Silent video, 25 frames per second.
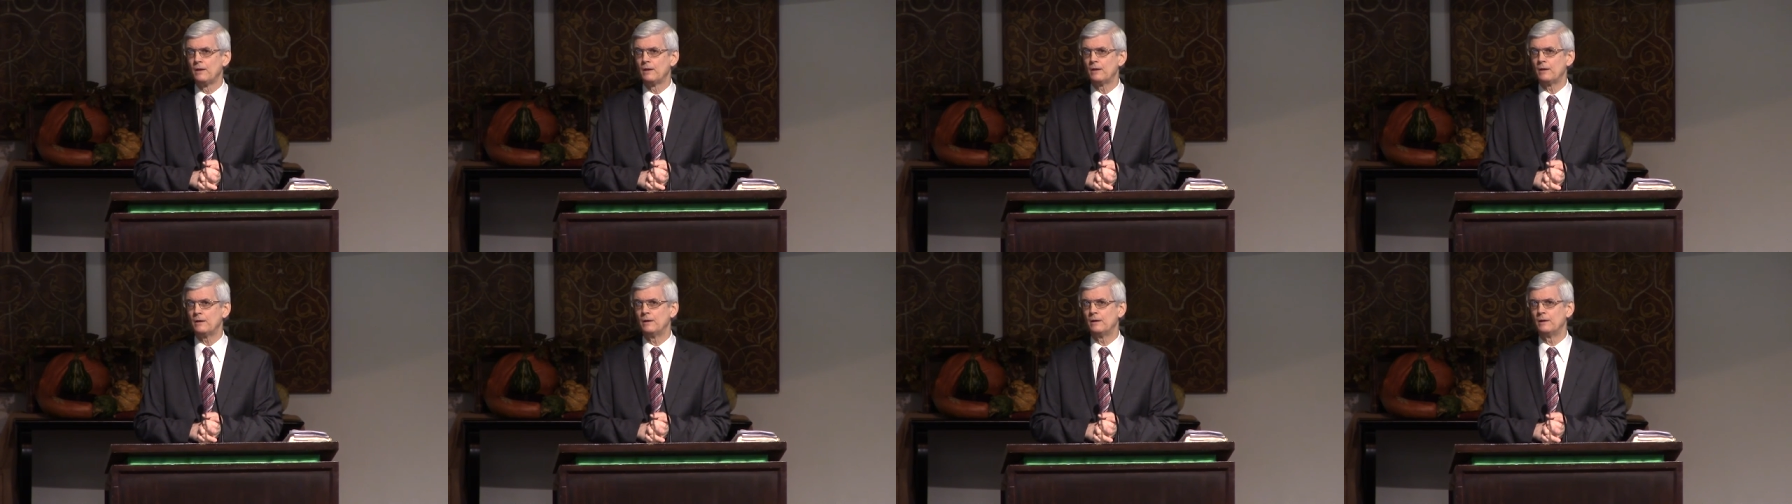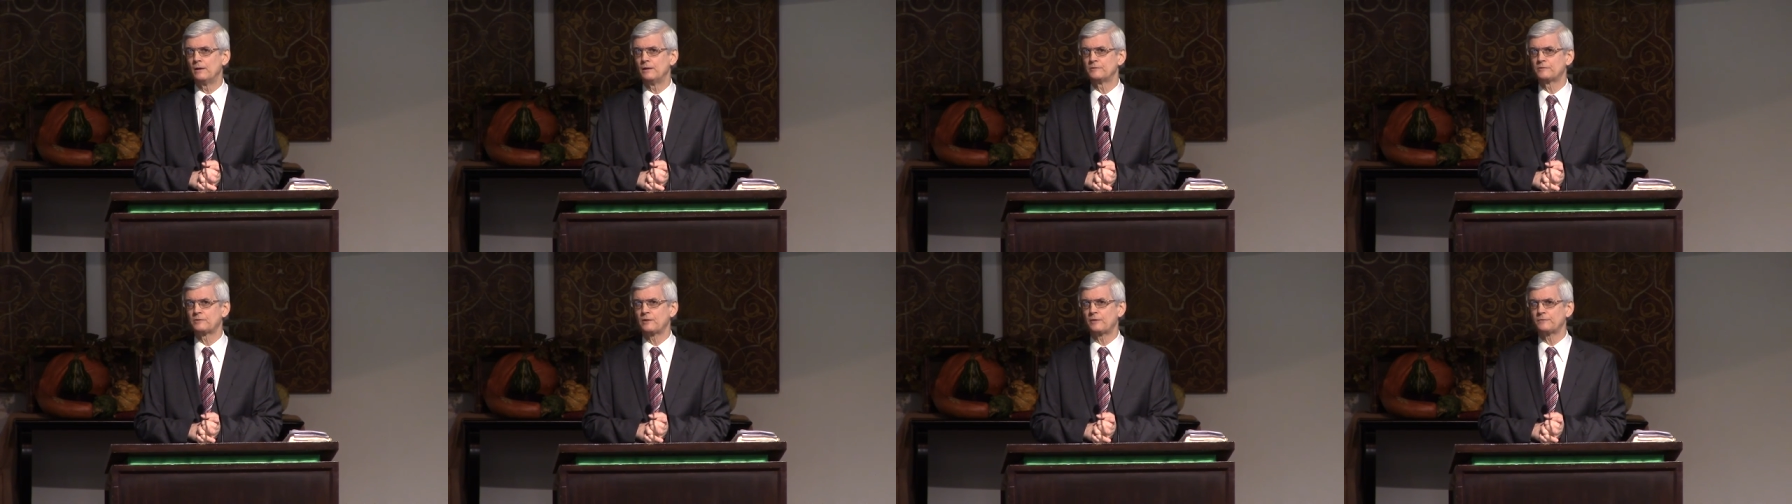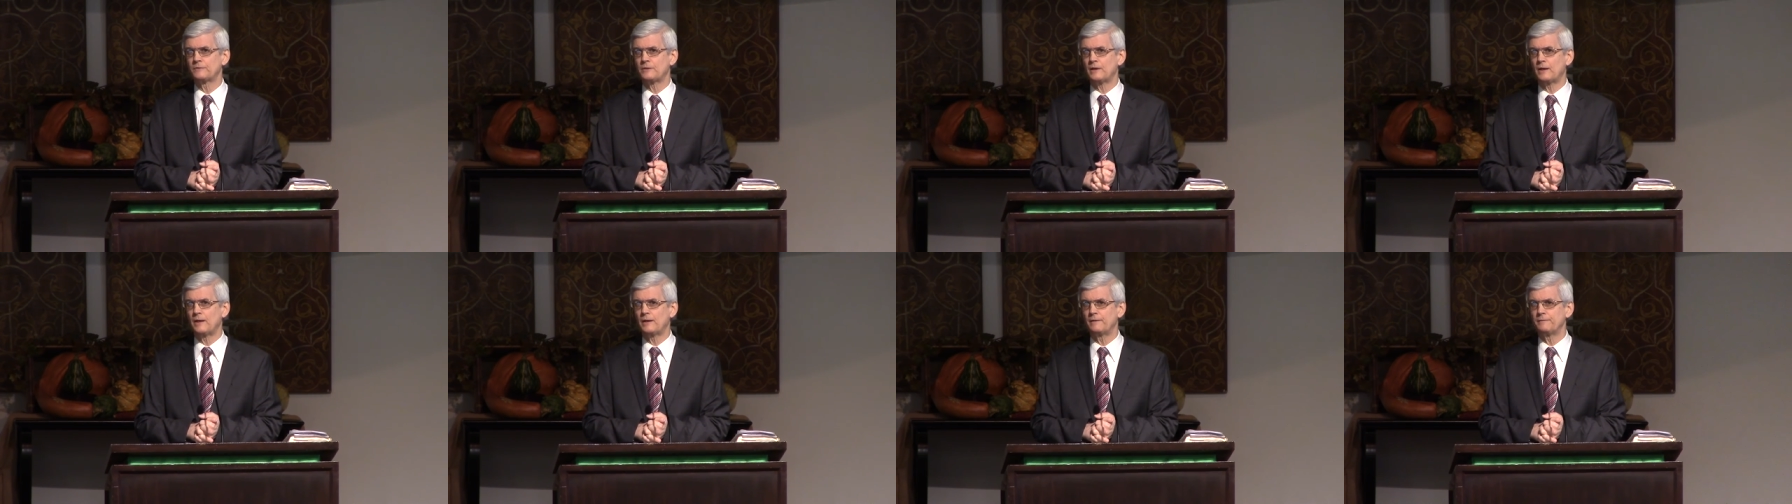Uh,
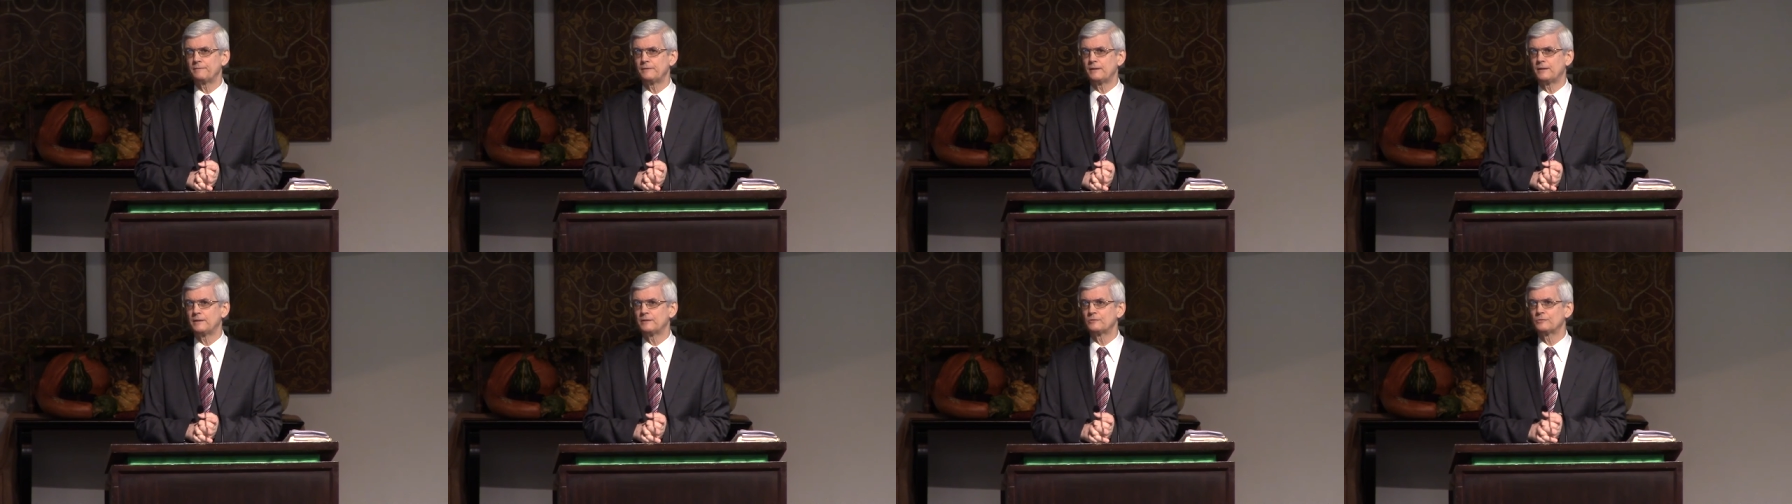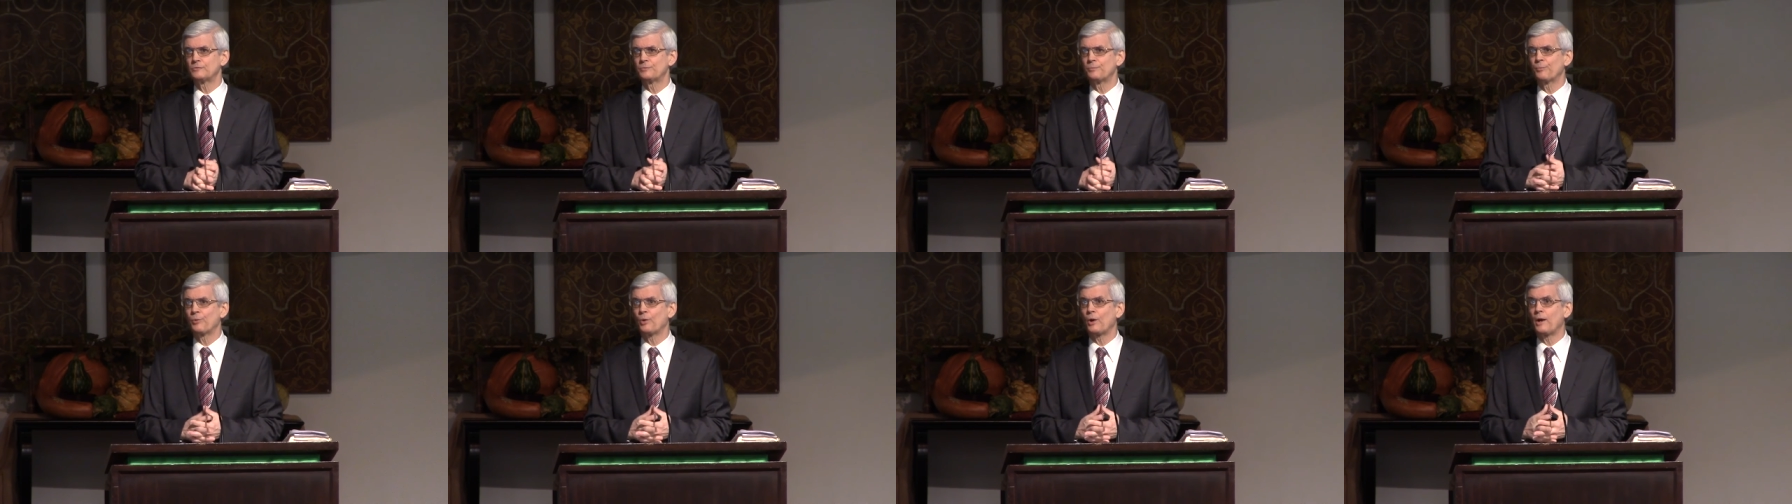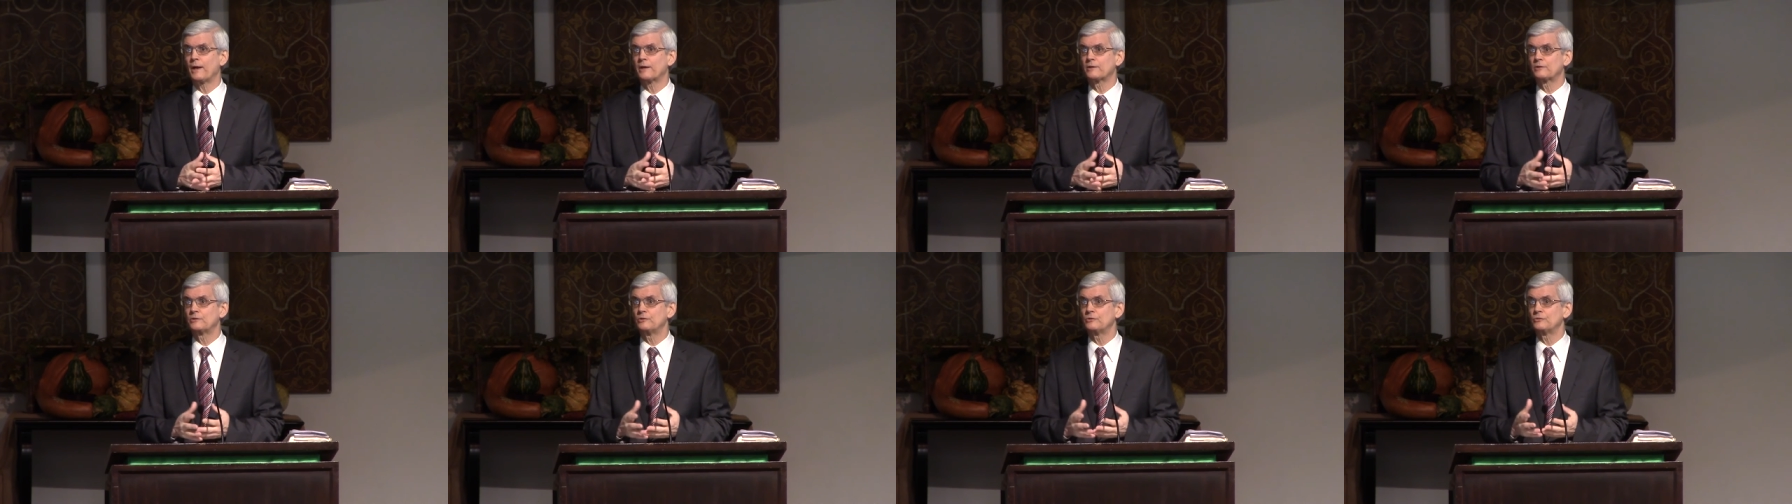Seventh day Adventists
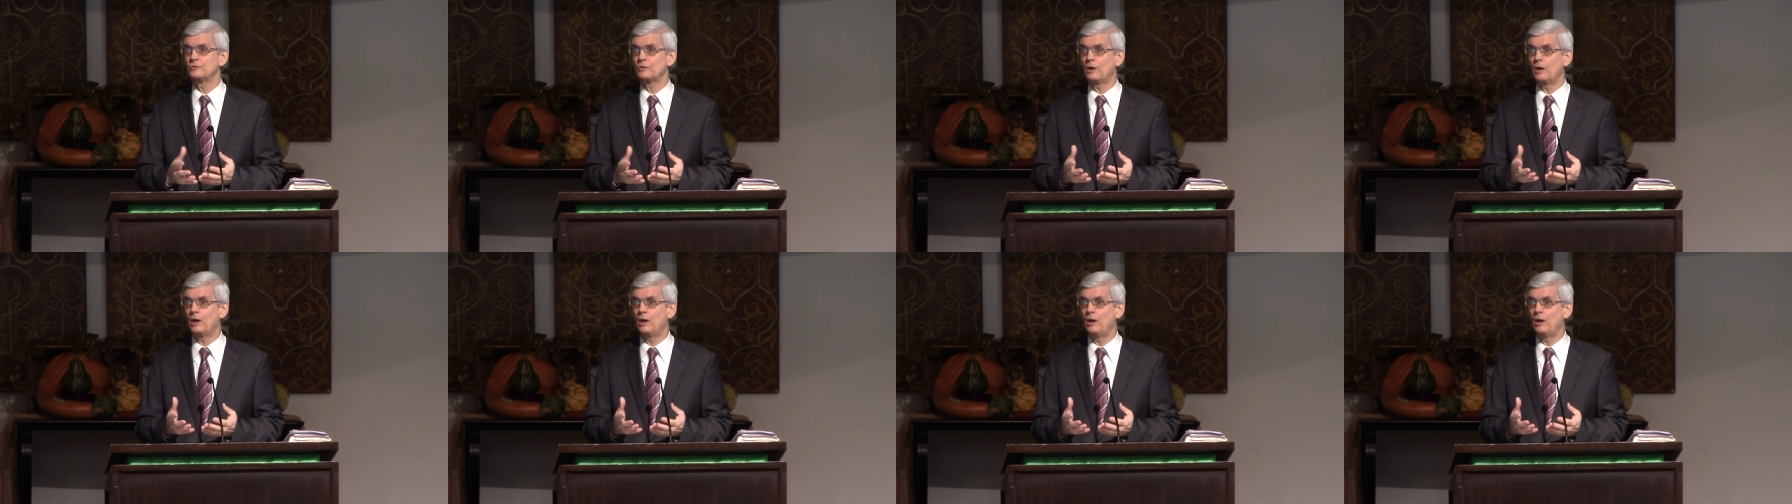practice